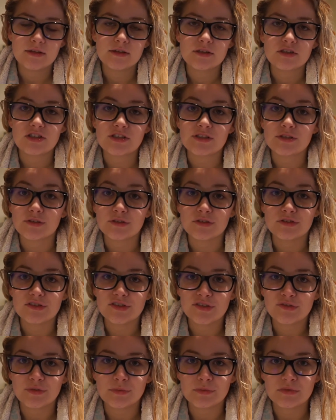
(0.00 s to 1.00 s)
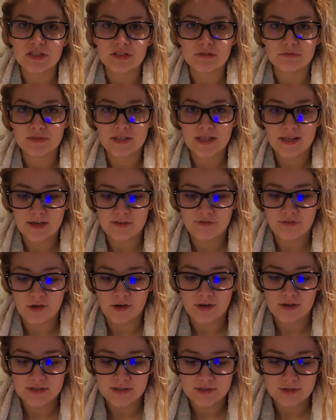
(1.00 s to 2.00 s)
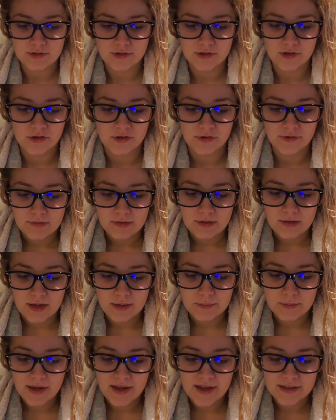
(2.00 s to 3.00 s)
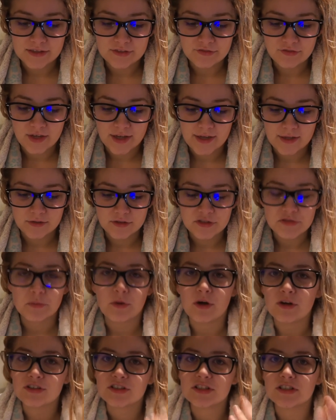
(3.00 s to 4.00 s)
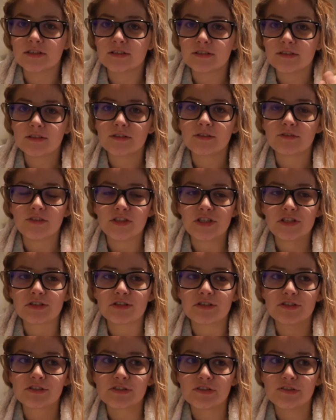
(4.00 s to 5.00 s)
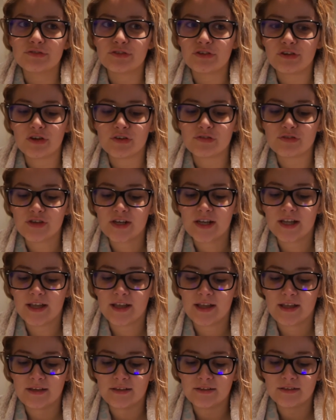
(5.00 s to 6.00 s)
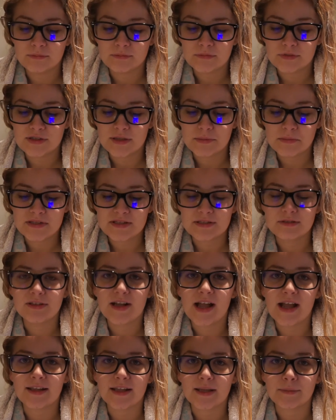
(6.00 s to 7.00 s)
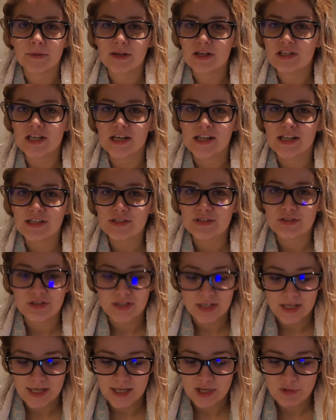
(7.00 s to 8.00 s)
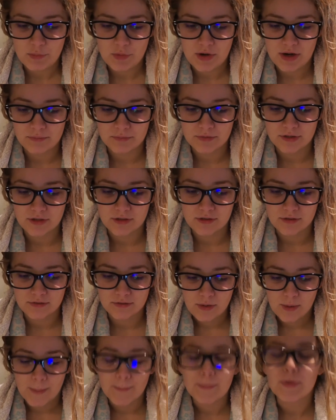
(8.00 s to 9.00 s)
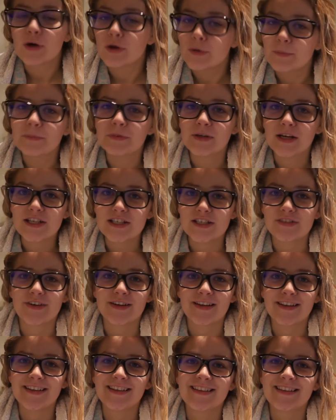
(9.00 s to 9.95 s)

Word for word: she's under from doing daily vlogs so I'm kind of like just watching videos over and over again so I'm still getting like my Shaaanxo kick but I'm not putting pressure on it